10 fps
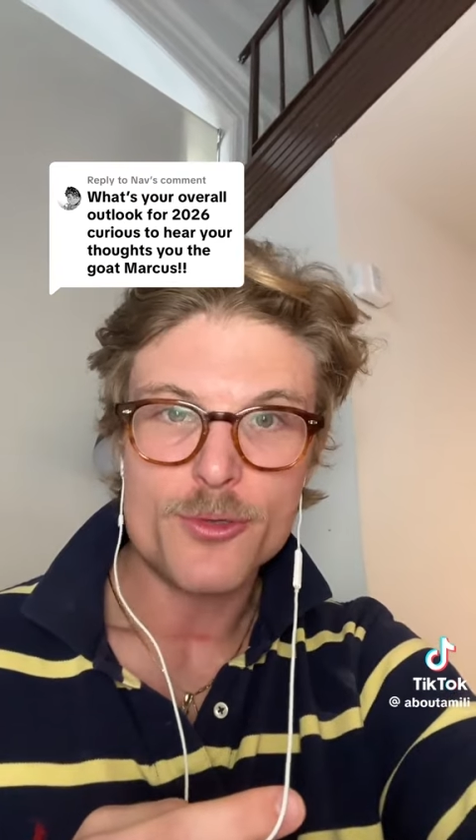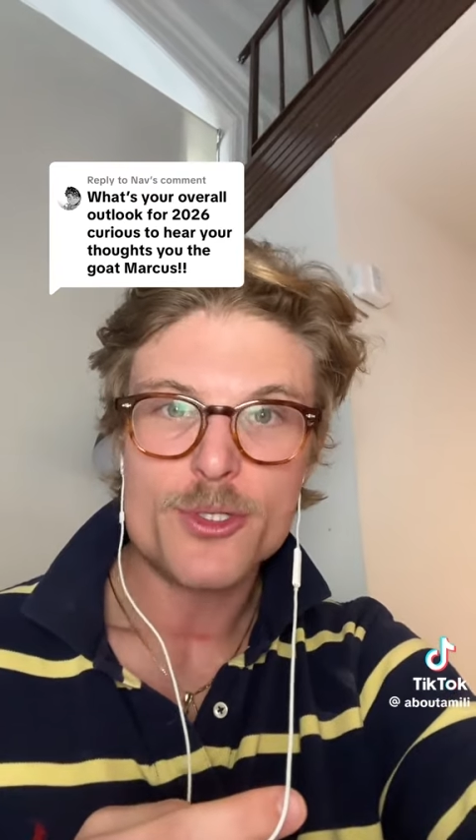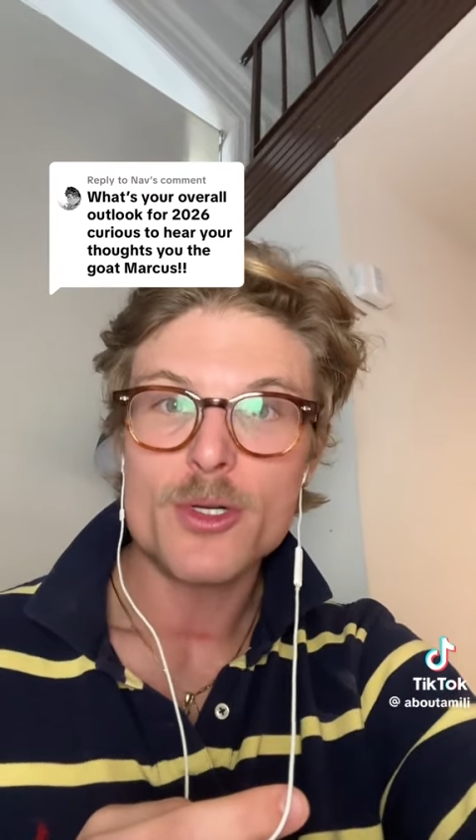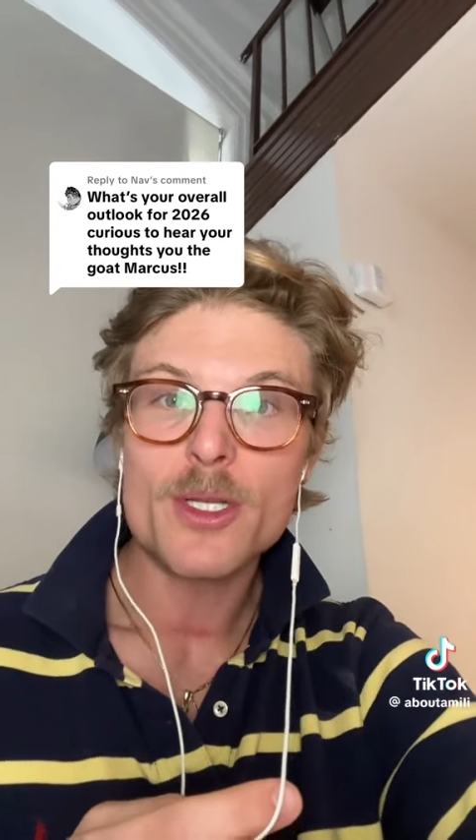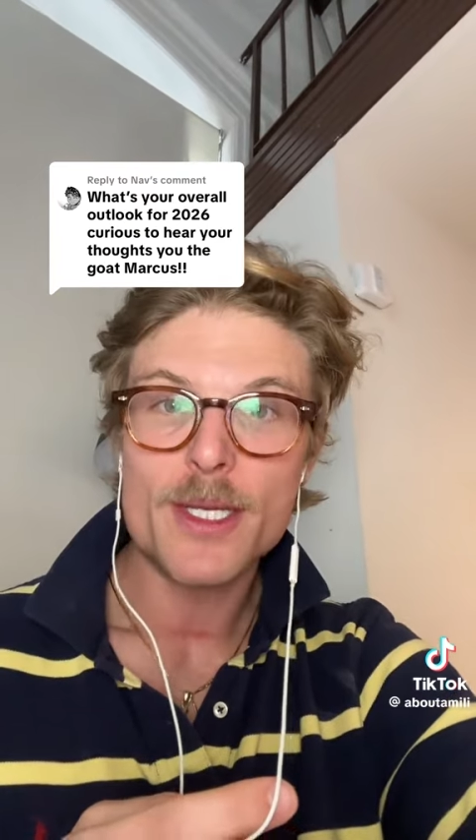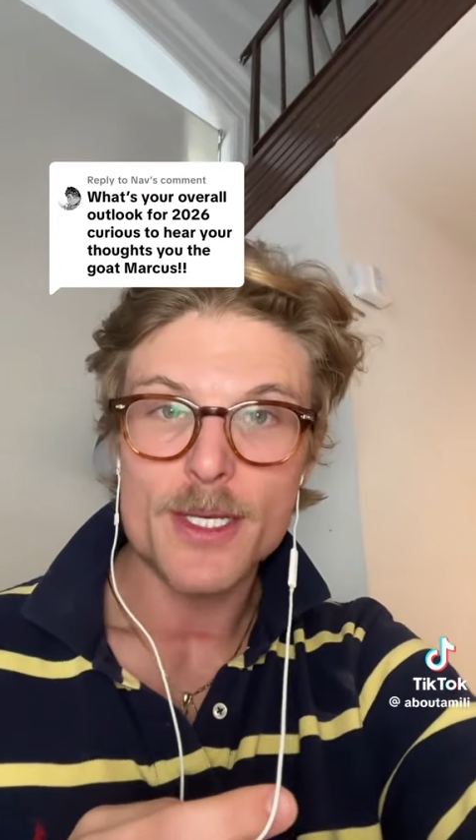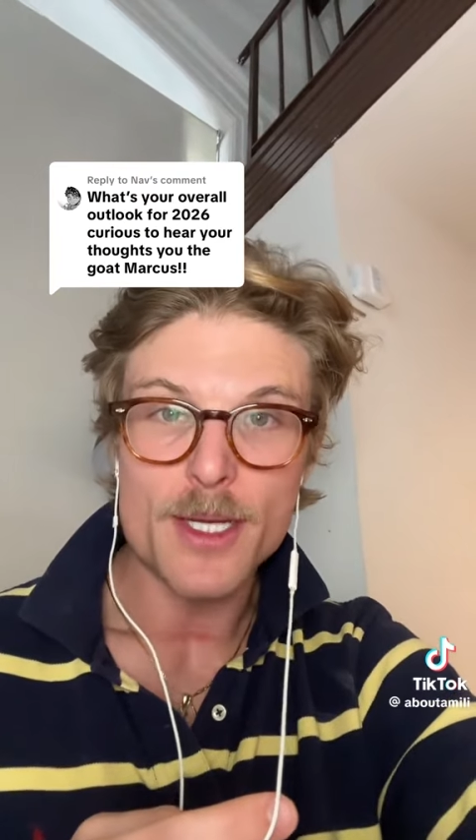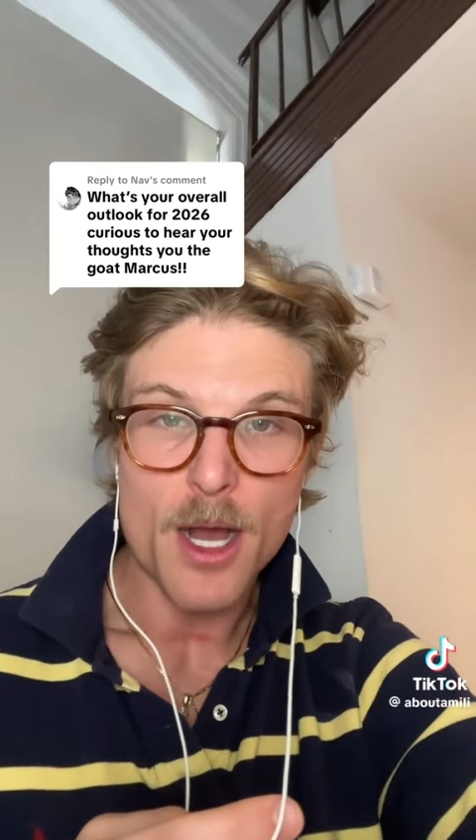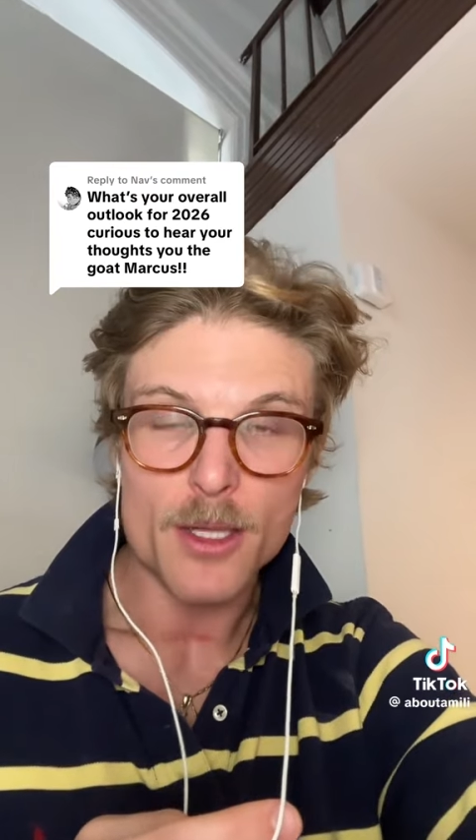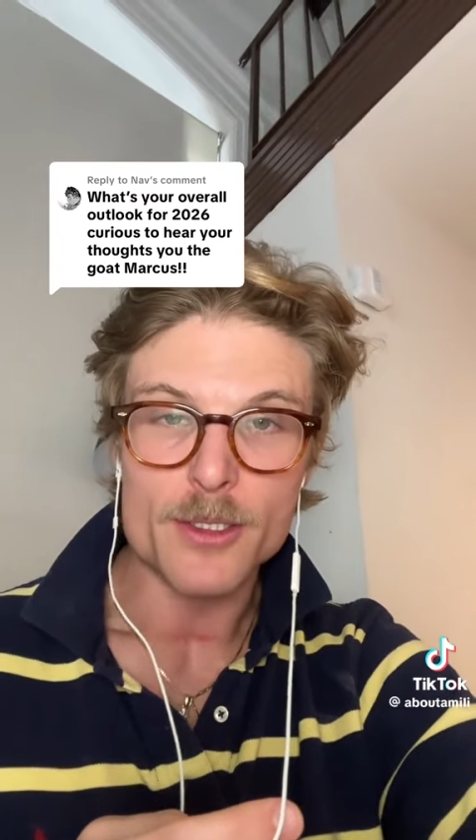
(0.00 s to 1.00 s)
trillion
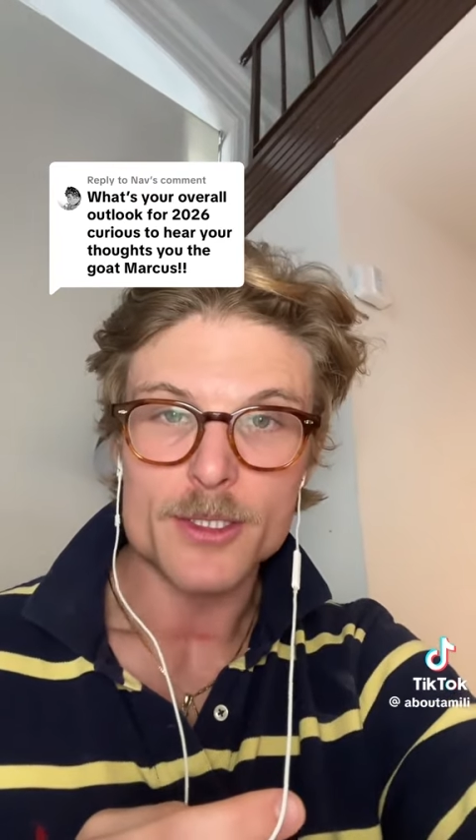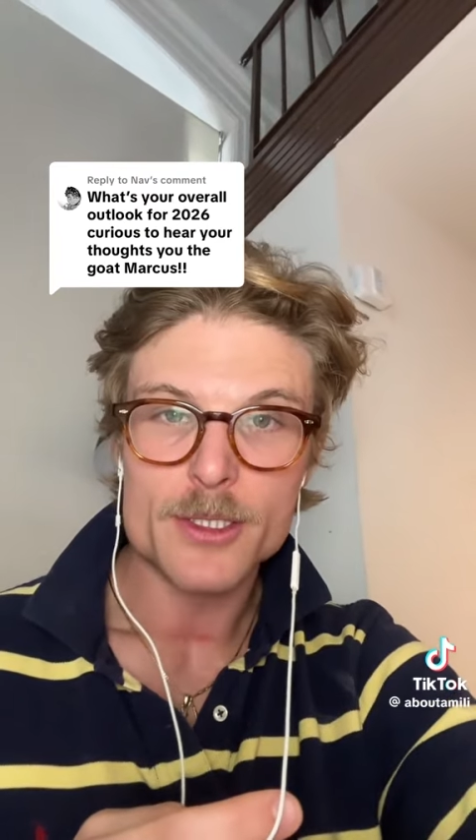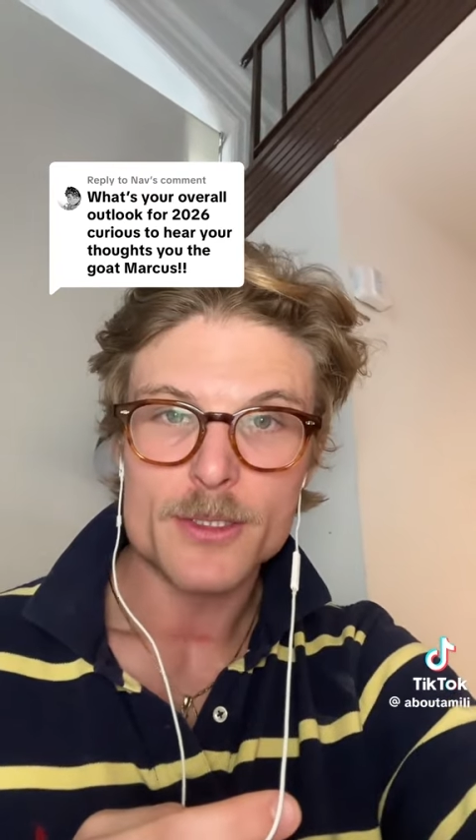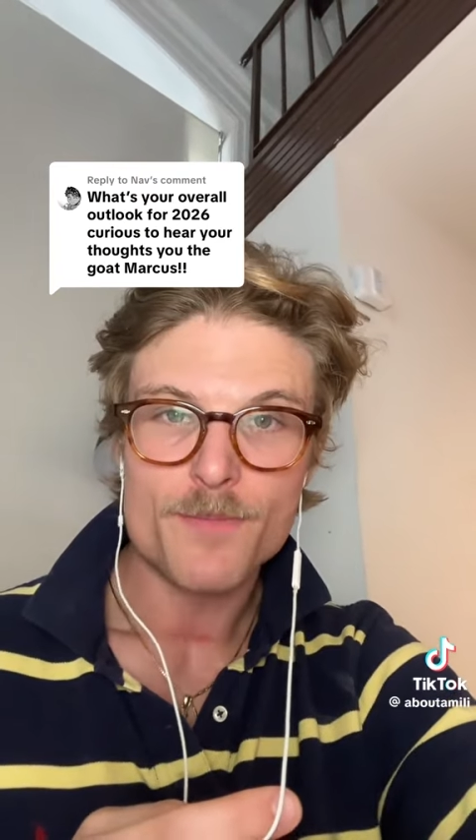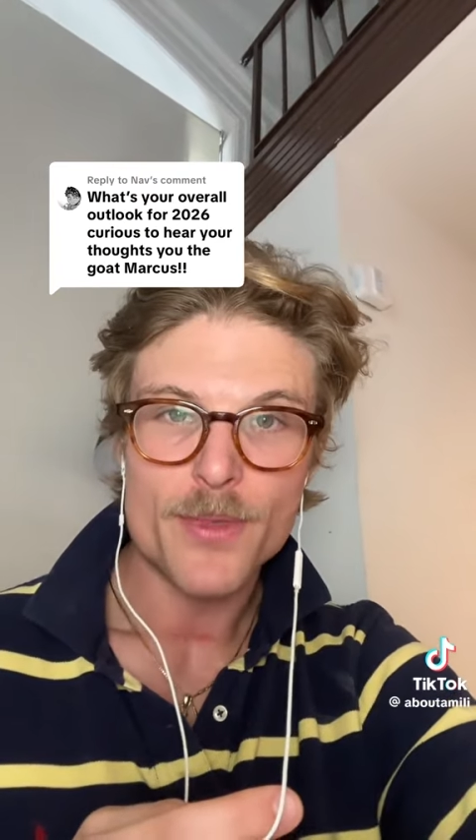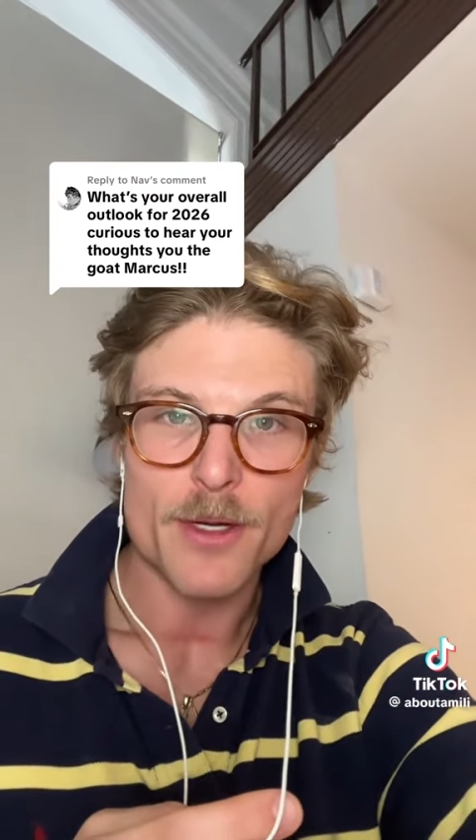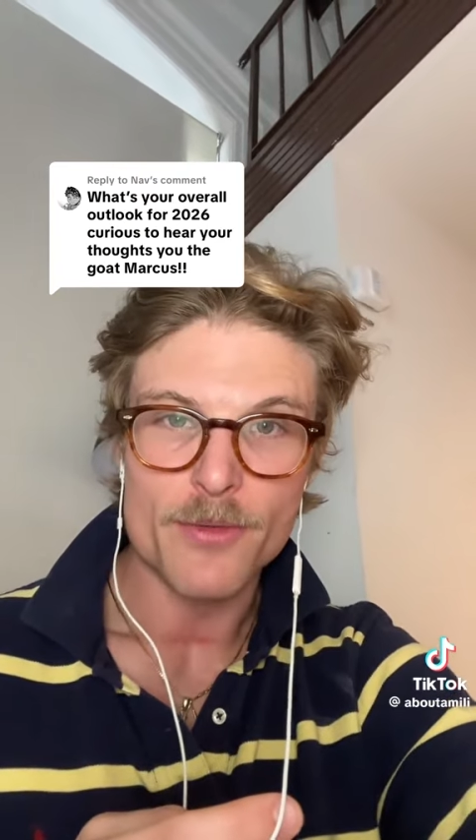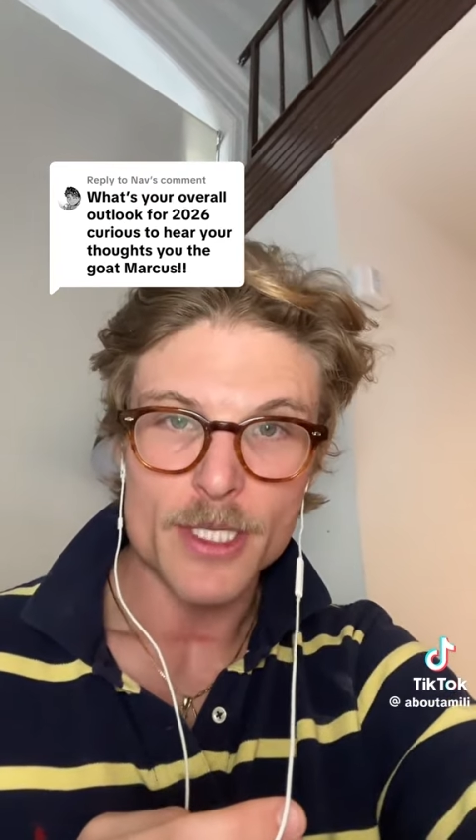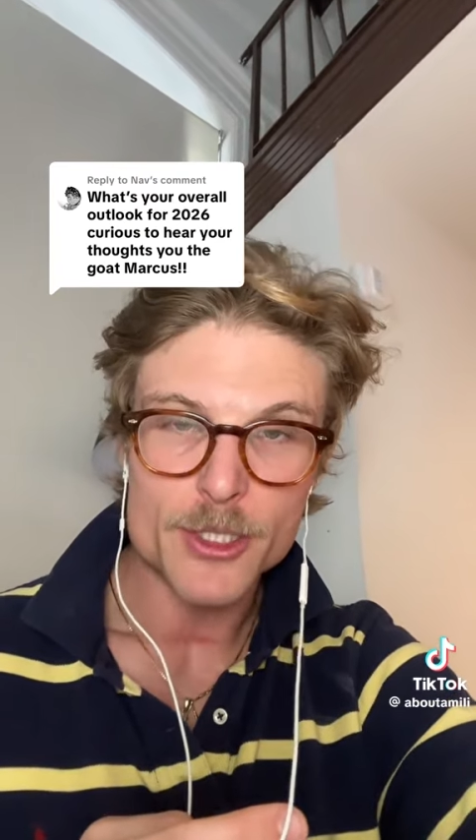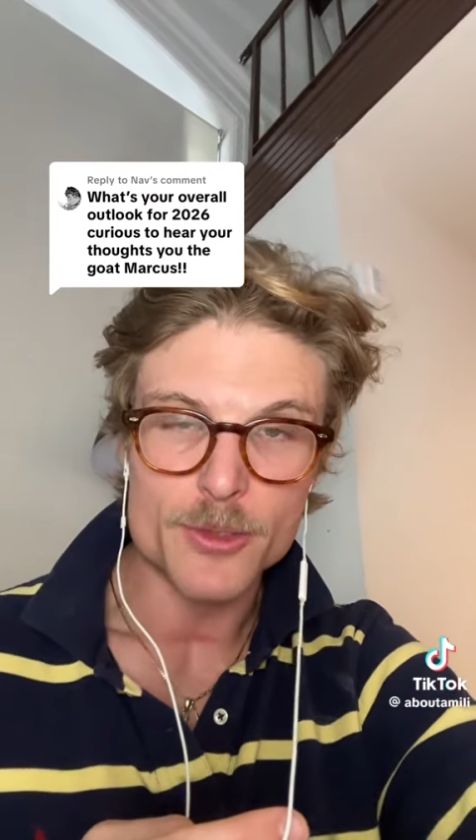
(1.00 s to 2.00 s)
of
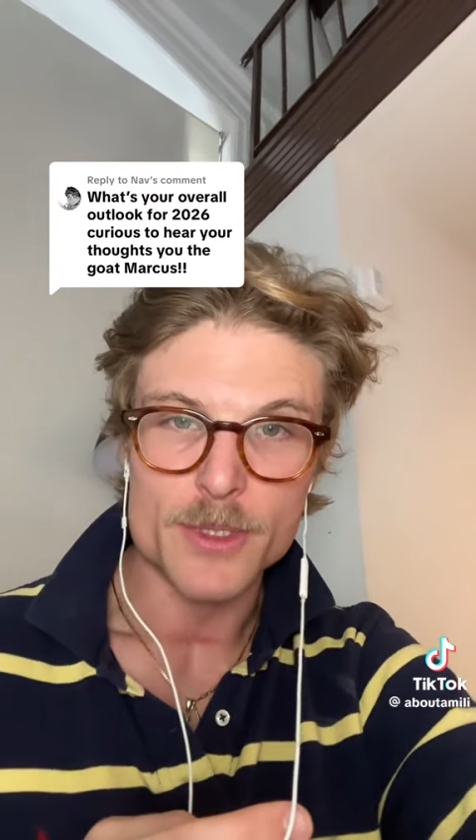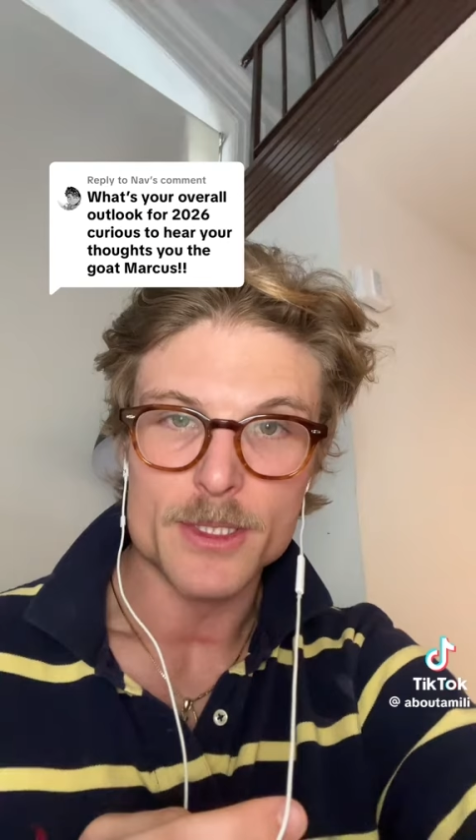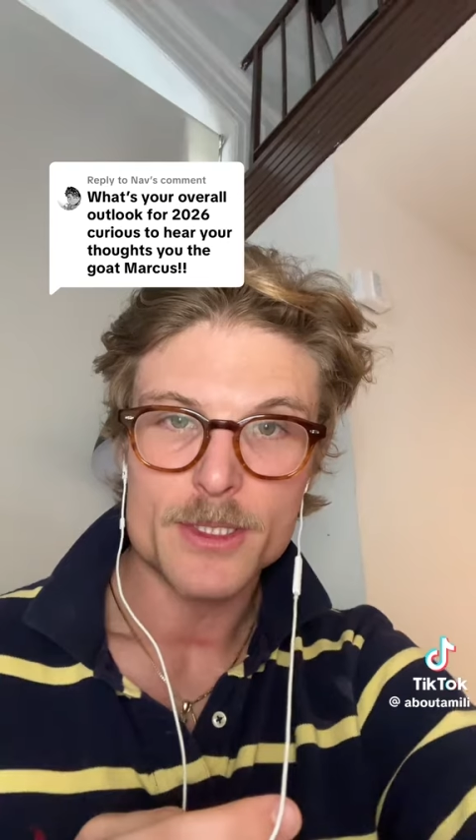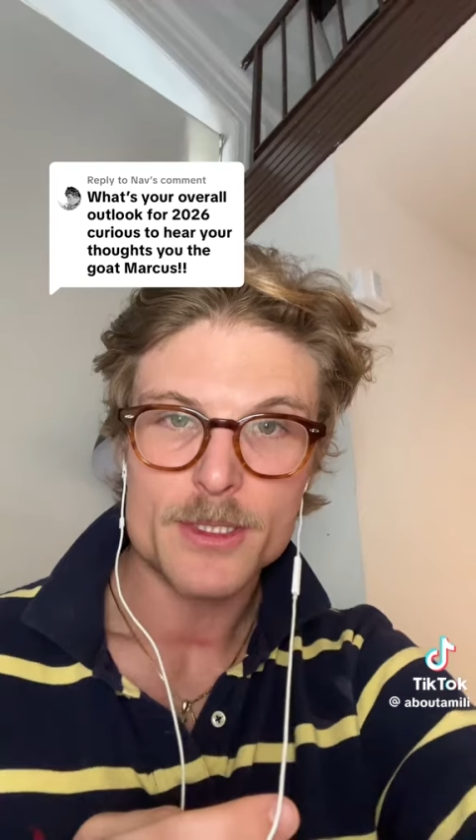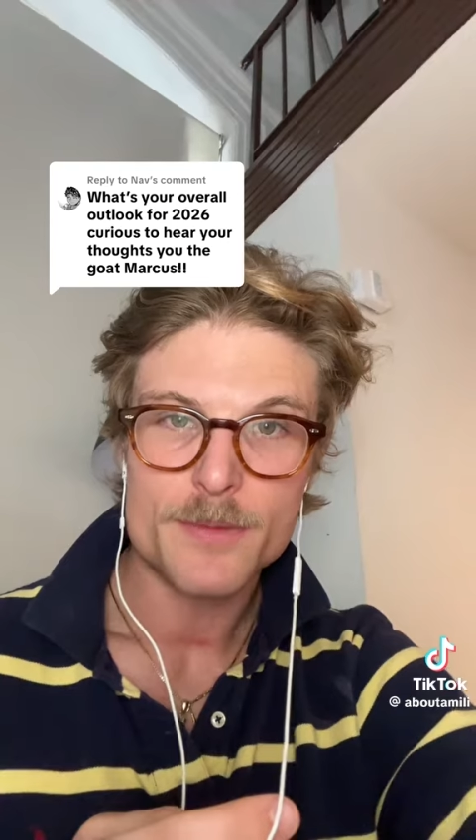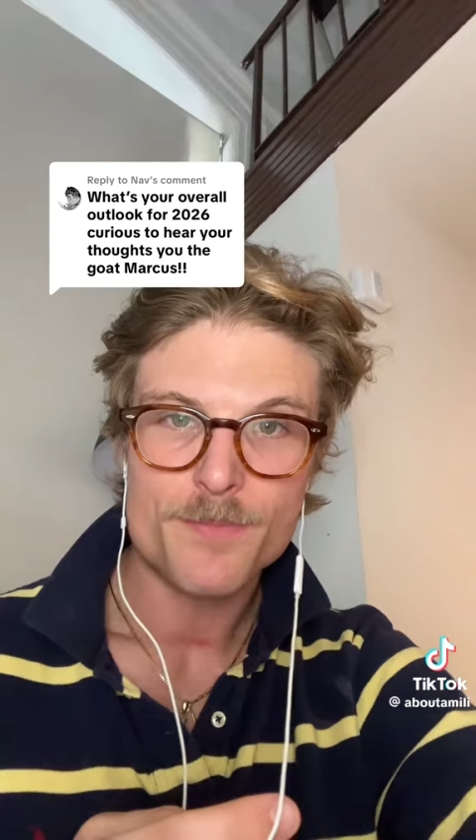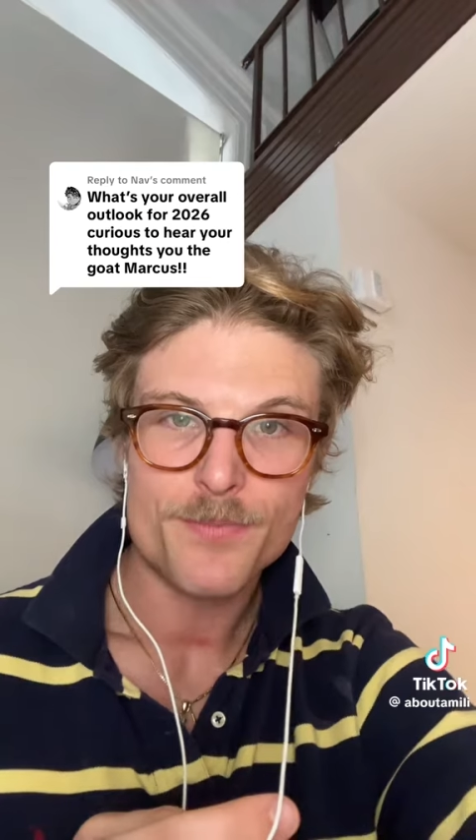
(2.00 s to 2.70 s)
issuance